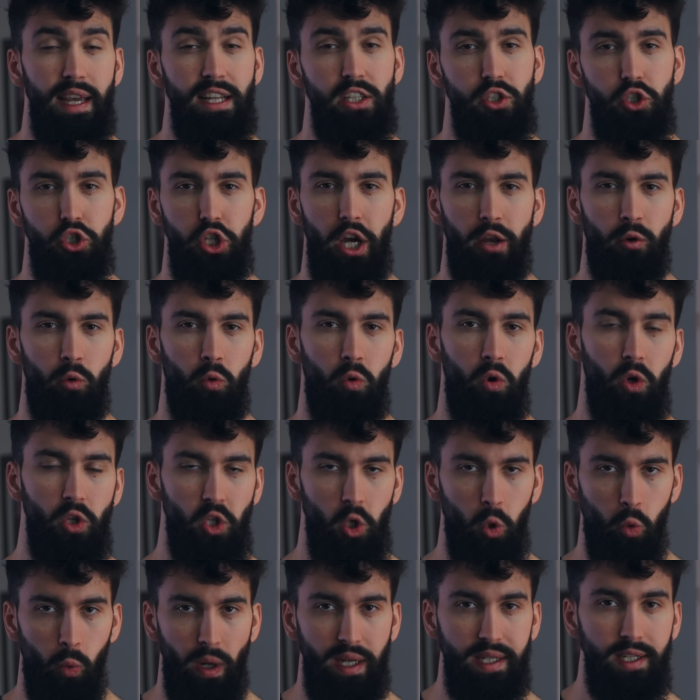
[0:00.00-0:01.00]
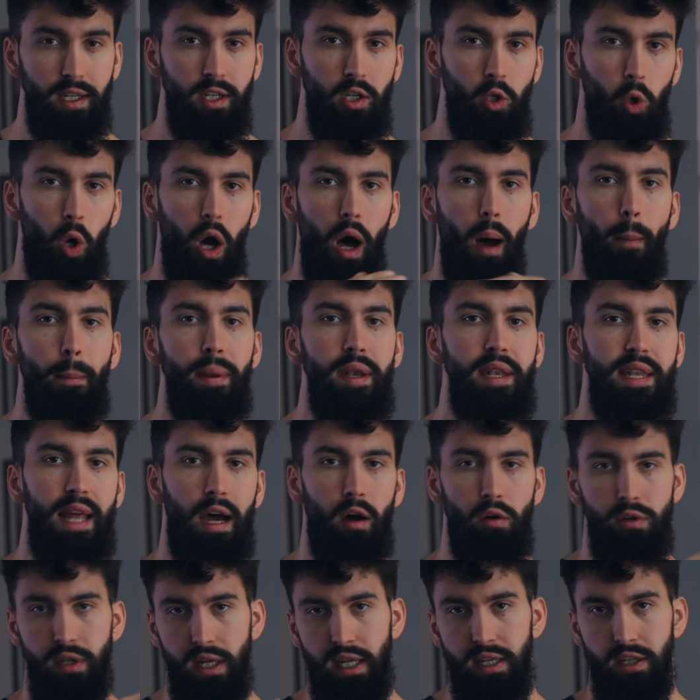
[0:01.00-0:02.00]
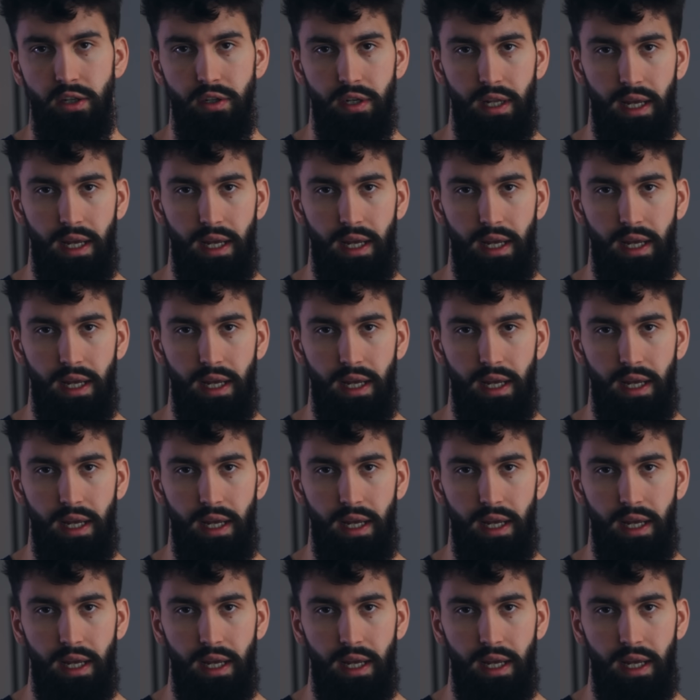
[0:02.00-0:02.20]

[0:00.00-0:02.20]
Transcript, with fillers: In general, your weight can go up and down day to